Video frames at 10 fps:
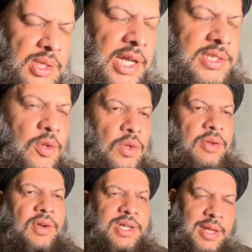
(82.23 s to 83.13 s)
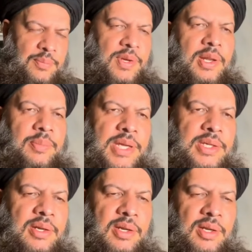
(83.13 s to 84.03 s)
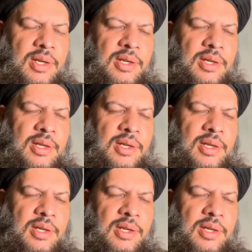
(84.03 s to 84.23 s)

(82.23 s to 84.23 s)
But that's only a temporal measure.